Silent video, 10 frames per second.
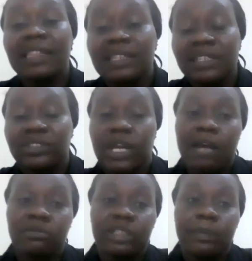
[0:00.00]
And this
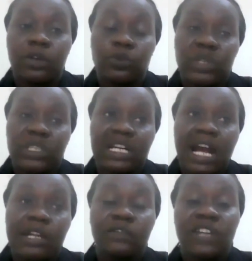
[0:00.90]
comes about with the
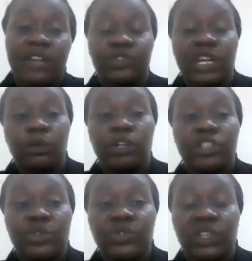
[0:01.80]
kind of lifestyle
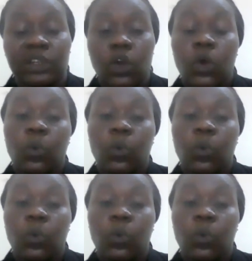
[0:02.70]
we're choosing.